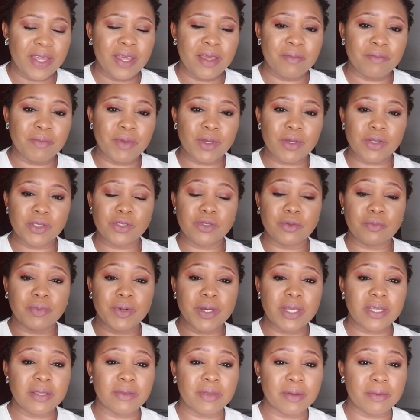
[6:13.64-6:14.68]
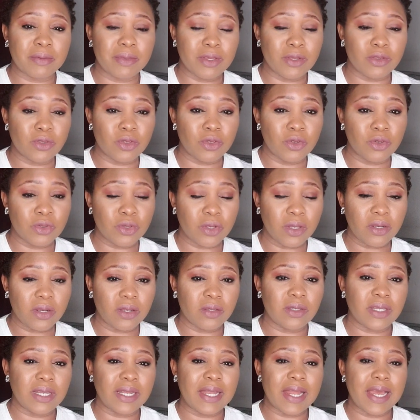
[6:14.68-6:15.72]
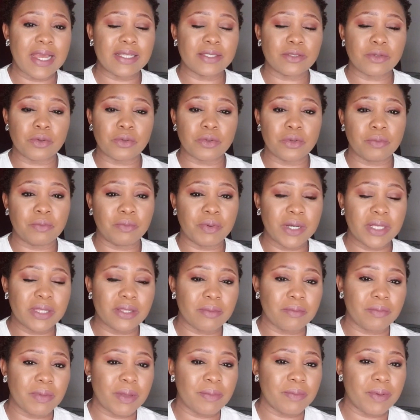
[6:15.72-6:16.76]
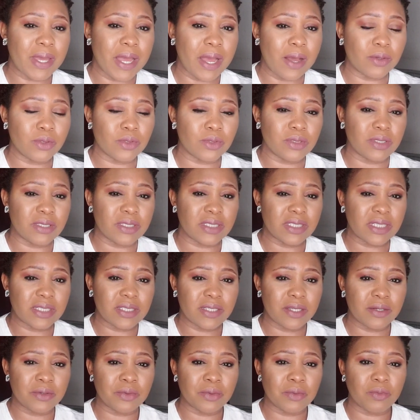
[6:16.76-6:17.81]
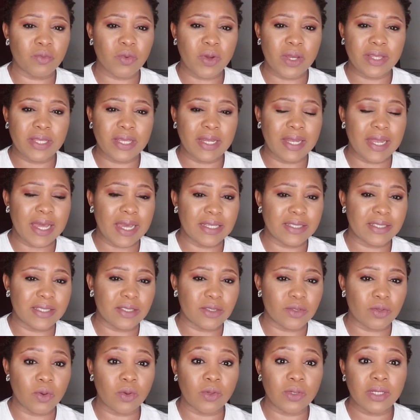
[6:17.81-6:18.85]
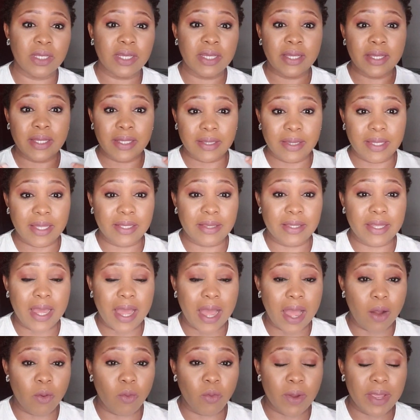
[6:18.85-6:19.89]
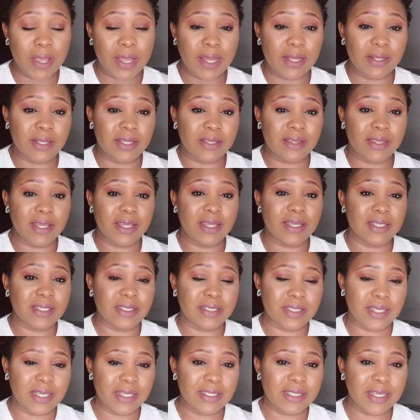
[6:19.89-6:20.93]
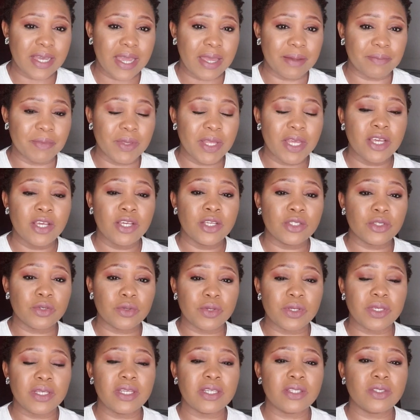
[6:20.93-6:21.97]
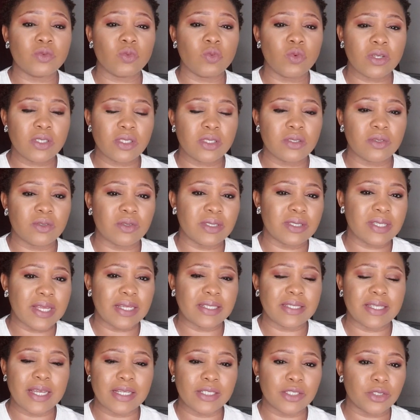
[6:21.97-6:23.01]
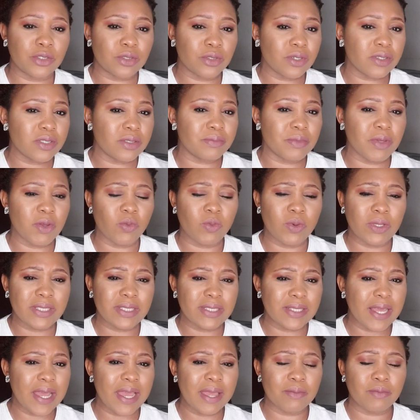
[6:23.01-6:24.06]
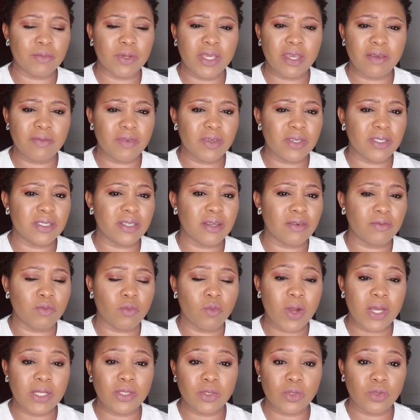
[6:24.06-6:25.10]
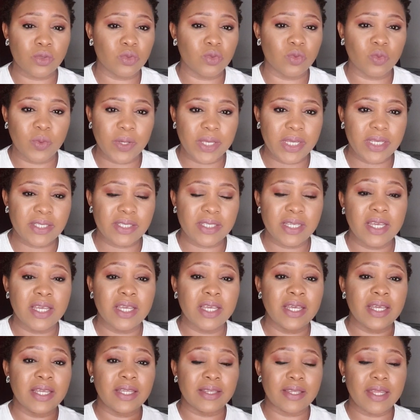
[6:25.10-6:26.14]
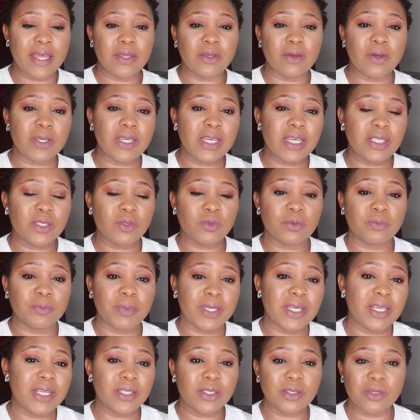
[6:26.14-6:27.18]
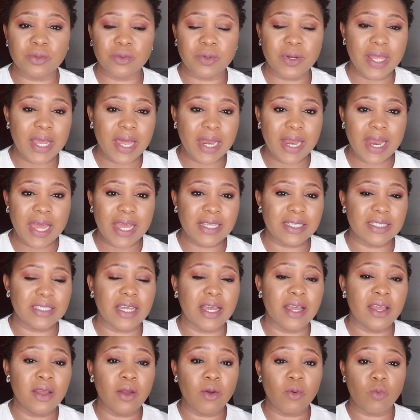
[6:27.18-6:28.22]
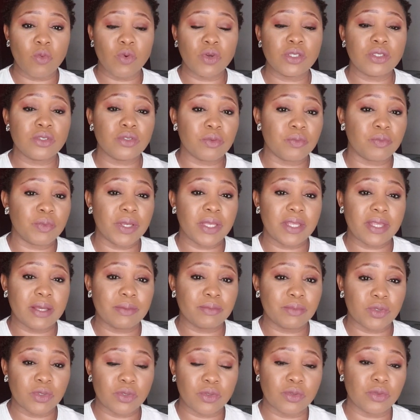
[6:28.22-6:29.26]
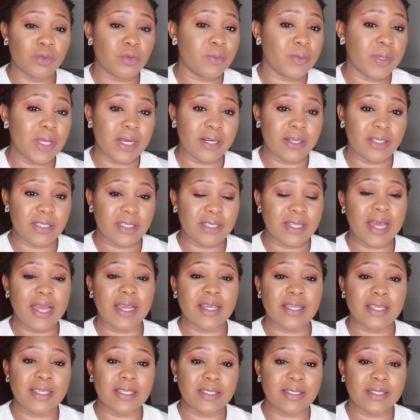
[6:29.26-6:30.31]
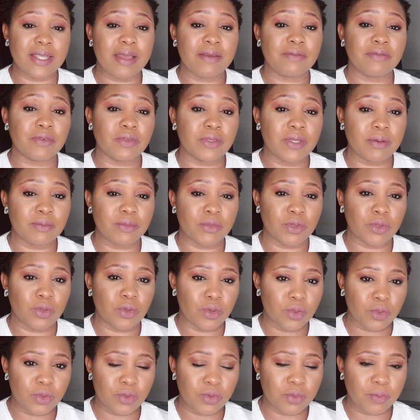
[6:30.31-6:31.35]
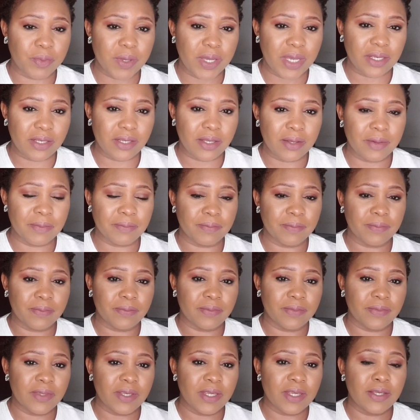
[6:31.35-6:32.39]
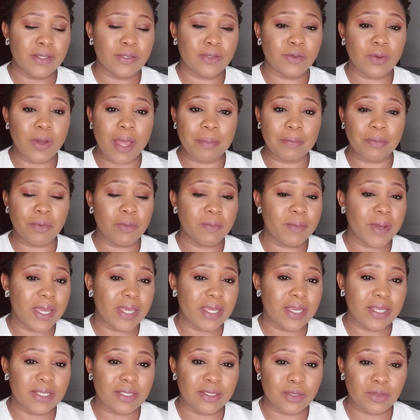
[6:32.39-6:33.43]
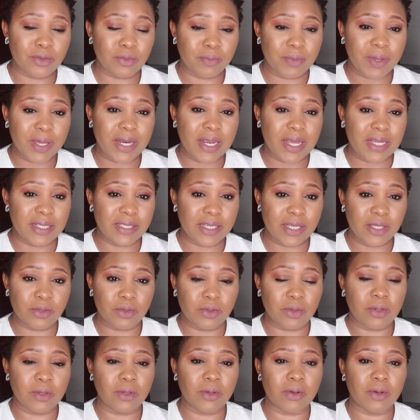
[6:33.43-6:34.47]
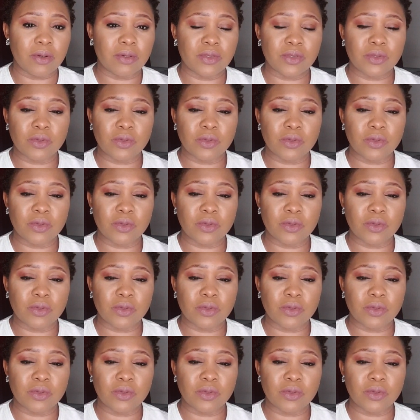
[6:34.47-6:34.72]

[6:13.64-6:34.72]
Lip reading: Because you bring you turn on the light or you bring the baby out to the sitting room where the light is on, then they are awake and they think it's daytime. So you need to, once you start that, trust me, with time, give yourself 1-2 weeks, then your kids will begin to realize that once you bring them to the room that is dark, it's time for them to go to bed. So I put my kids to bed at 8 o'clock.